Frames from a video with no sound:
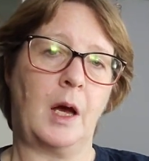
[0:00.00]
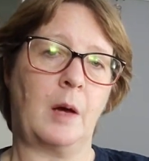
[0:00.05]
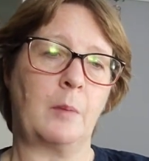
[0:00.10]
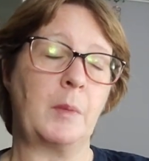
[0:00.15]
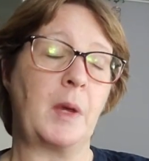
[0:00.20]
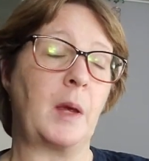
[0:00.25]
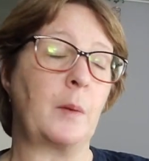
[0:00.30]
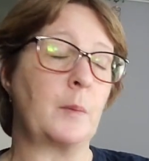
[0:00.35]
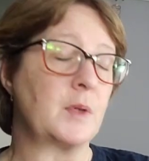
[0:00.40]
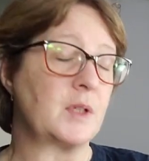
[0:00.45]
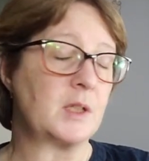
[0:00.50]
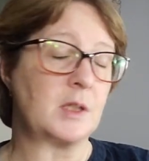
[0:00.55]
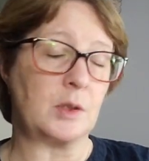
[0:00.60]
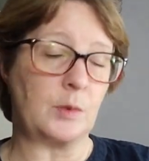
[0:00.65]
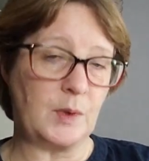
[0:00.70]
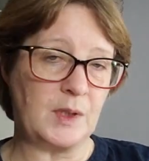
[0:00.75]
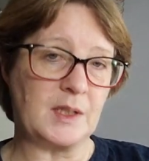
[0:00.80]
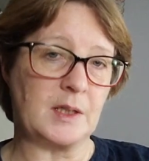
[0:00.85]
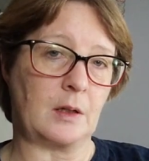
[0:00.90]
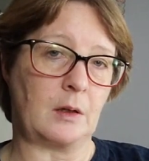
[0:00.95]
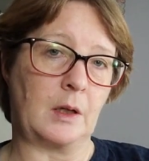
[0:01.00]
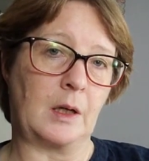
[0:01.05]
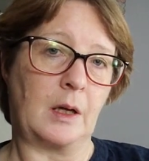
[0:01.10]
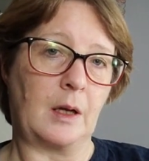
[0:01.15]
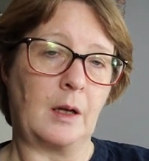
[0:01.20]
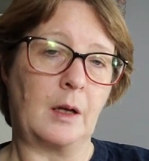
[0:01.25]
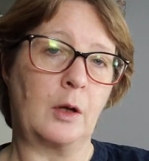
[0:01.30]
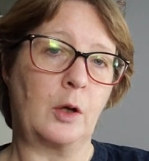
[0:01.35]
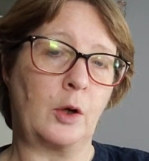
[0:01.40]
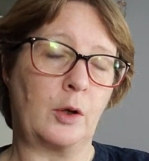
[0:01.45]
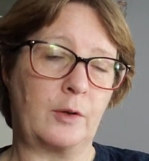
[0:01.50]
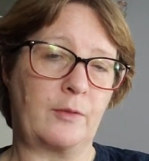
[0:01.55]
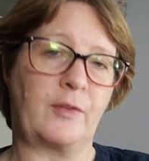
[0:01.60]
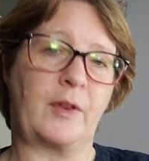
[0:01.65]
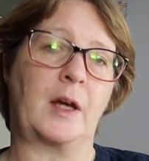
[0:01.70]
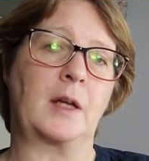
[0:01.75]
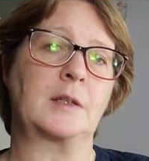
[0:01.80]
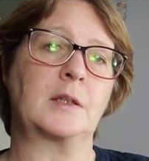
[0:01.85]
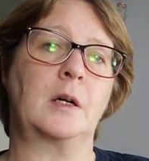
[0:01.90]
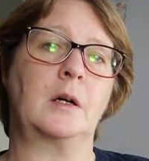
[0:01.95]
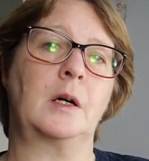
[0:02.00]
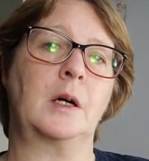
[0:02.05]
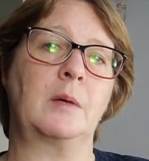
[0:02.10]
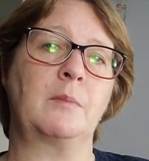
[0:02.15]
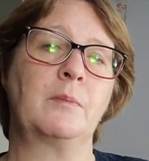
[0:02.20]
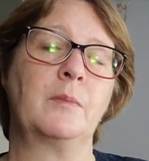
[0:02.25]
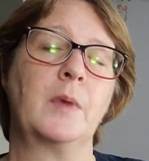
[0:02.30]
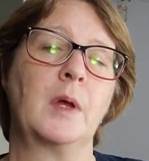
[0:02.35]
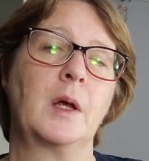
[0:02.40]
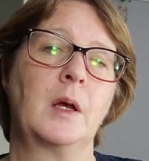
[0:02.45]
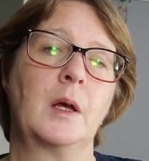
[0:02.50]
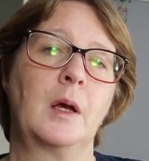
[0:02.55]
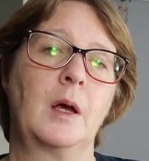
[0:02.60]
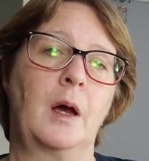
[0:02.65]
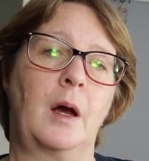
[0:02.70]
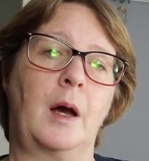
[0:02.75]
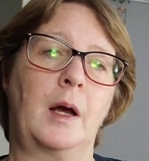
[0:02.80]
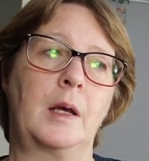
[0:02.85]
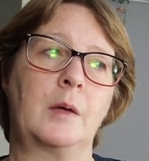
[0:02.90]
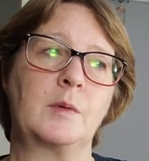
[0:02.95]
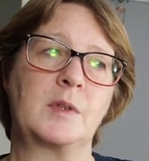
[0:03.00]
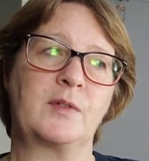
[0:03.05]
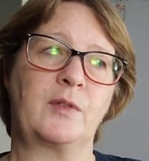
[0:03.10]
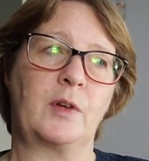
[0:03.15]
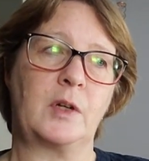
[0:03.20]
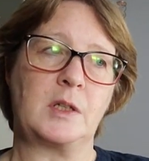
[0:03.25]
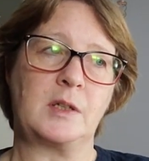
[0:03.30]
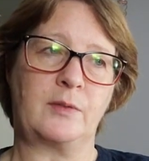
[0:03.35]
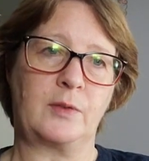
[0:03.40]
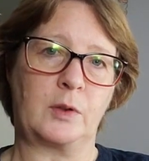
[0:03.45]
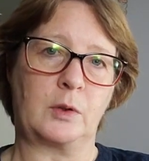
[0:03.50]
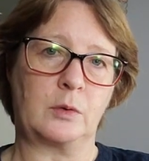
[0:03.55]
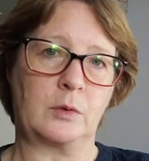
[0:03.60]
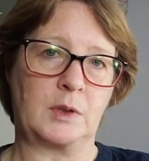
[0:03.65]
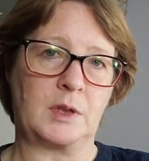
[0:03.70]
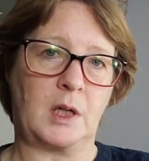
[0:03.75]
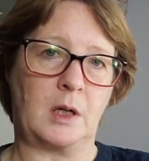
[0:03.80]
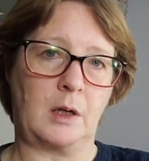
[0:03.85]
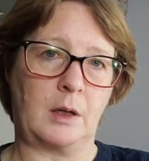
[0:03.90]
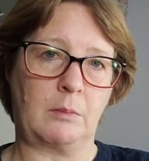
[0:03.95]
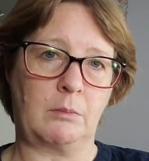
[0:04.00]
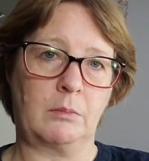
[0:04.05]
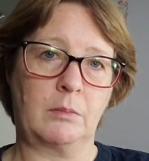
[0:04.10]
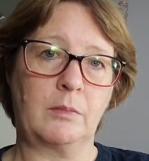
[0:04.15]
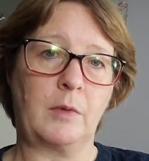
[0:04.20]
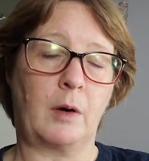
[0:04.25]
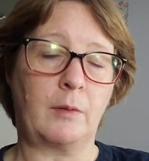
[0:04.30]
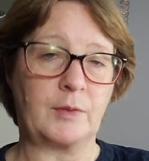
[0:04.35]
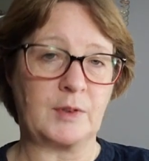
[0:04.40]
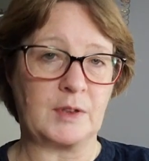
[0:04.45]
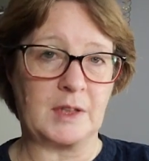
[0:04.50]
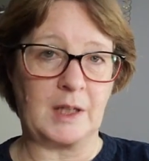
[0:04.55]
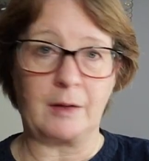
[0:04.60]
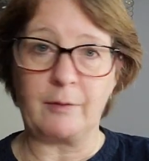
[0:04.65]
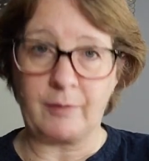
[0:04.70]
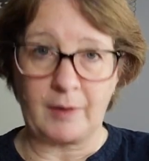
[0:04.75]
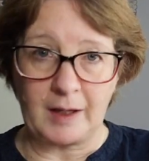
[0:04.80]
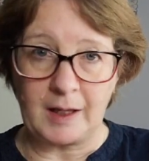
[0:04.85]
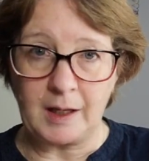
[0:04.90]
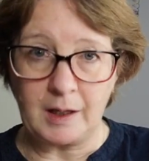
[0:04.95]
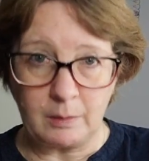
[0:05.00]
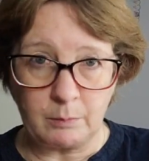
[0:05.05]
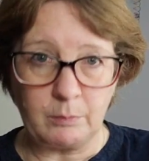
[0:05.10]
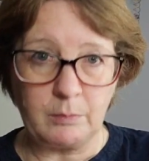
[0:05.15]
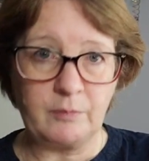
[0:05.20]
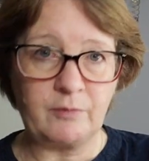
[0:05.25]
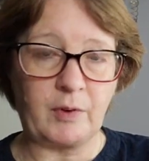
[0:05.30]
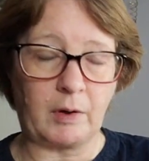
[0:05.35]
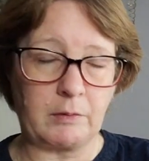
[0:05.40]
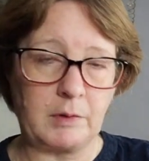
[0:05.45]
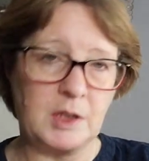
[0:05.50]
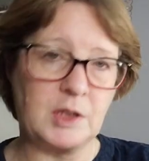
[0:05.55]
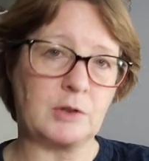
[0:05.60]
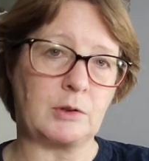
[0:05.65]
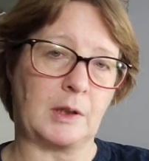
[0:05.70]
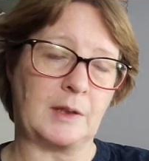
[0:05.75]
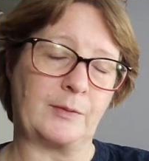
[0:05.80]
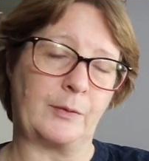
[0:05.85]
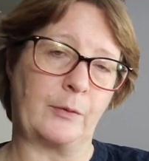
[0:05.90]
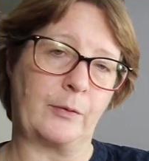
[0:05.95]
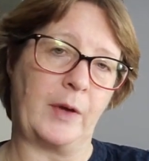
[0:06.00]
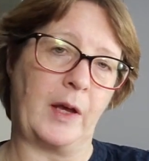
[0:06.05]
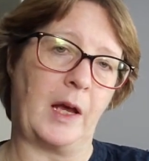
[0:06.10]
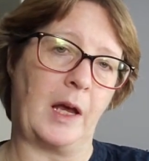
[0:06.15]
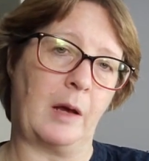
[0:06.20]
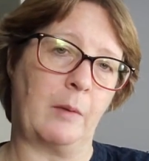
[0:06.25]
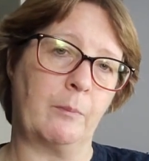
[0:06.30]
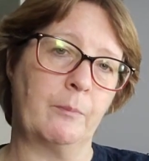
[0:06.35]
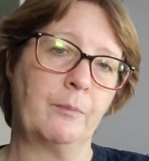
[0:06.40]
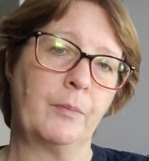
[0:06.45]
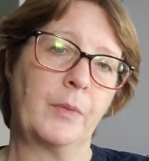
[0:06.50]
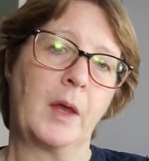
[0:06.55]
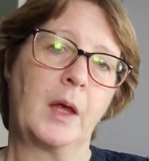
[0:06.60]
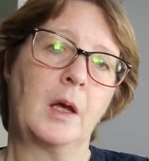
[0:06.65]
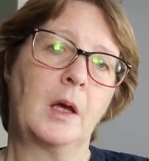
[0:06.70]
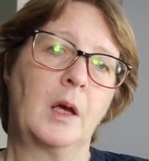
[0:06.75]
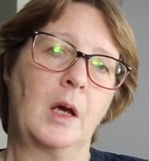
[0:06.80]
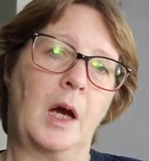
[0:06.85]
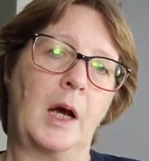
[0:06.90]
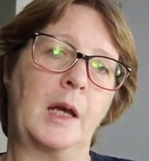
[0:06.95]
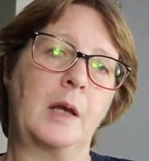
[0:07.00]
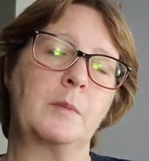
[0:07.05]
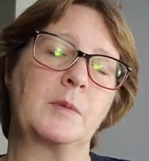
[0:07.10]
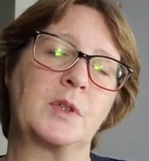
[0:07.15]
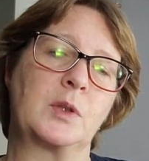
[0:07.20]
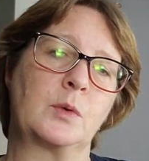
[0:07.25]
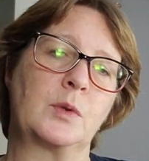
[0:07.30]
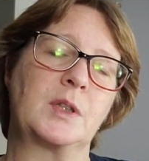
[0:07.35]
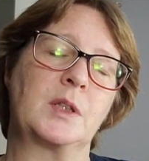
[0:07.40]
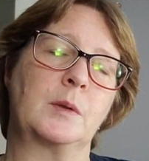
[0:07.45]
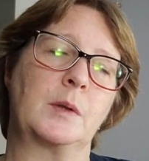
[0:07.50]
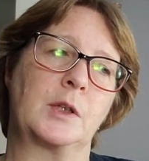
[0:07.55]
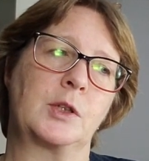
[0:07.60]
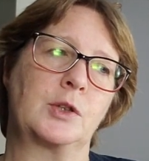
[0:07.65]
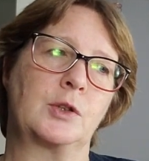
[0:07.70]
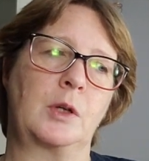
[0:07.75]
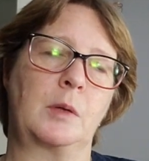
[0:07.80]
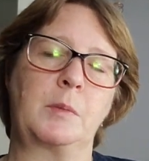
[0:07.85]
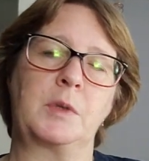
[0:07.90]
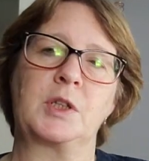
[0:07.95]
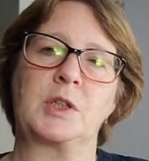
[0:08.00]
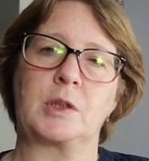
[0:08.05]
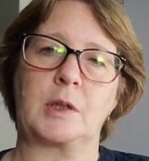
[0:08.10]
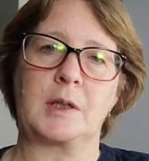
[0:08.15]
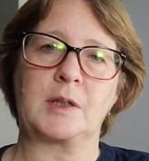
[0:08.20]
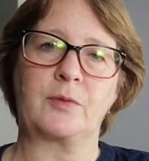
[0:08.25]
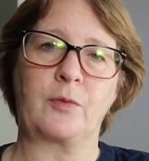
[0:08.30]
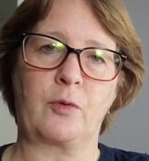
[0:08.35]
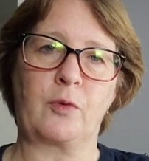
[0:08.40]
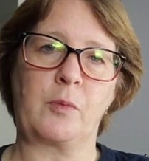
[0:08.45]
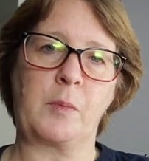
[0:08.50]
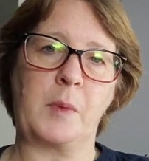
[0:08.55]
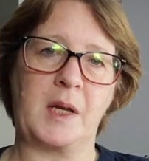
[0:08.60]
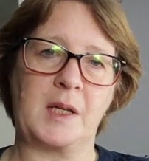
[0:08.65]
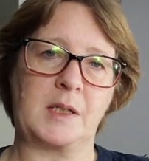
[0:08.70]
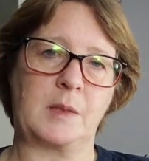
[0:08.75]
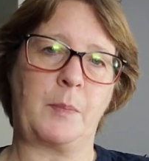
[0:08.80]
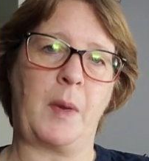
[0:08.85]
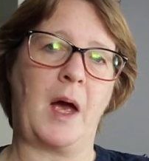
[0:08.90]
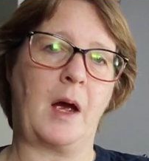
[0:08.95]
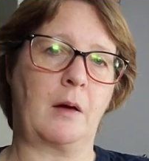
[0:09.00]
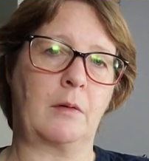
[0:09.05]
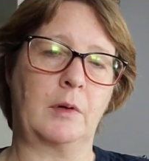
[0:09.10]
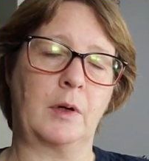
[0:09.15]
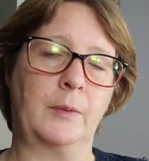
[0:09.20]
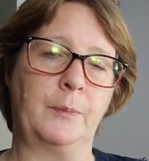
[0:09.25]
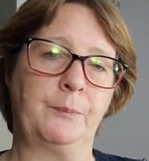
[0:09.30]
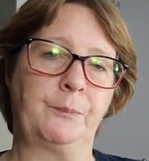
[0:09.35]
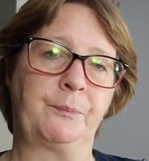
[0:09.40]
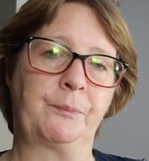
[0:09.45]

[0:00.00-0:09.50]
He was suicidal a lot of that time, and it was a very difficult time, obviously for him, very stressful for him, and it was also extremely stressful for me as a parent.